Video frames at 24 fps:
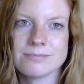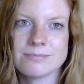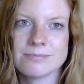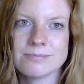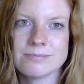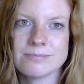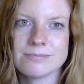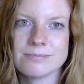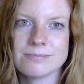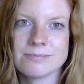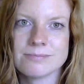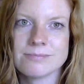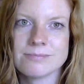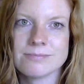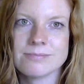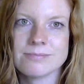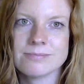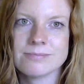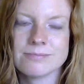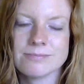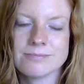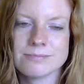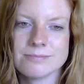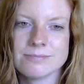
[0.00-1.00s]

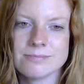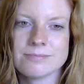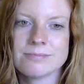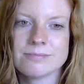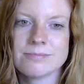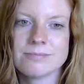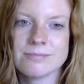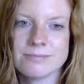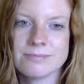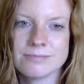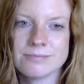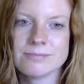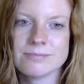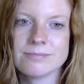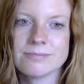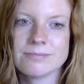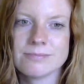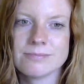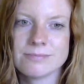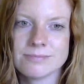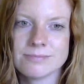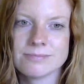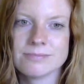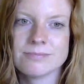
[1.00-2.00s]

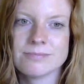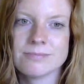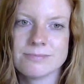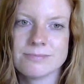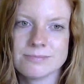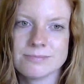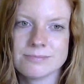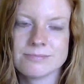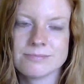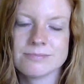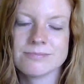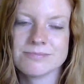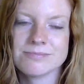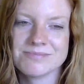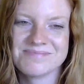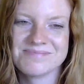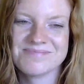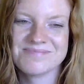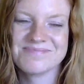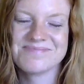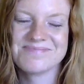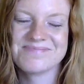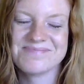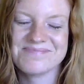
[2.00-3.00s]

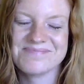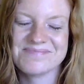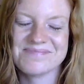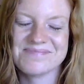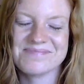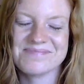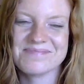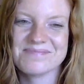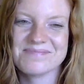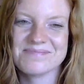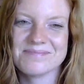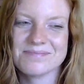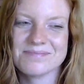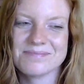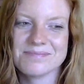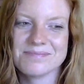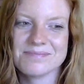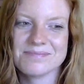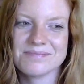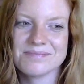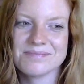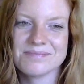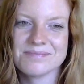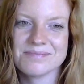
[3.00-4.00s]

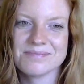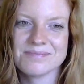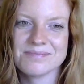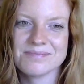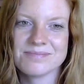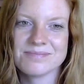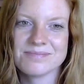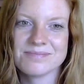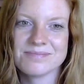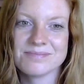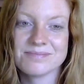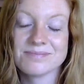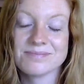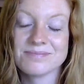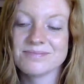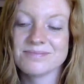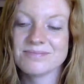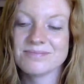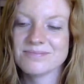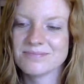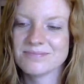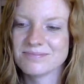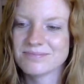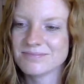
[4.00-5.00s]

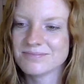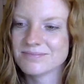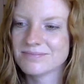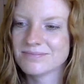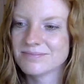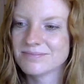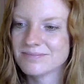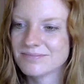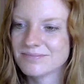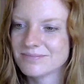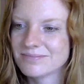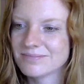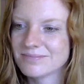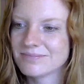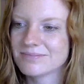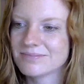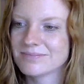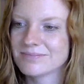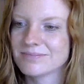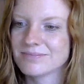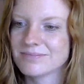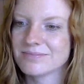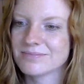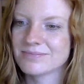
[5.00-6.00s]

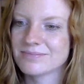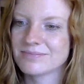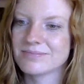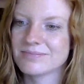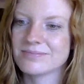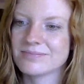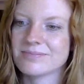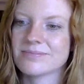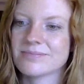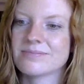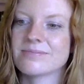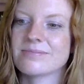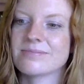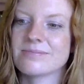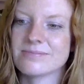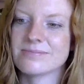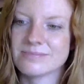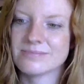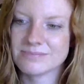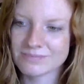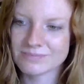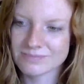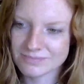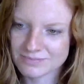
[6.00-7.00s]

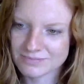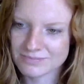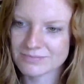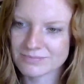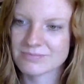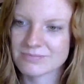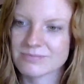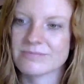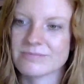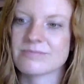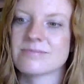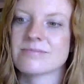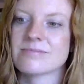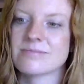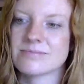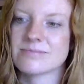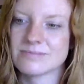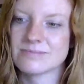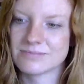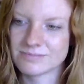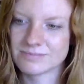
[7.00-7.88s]
(silent)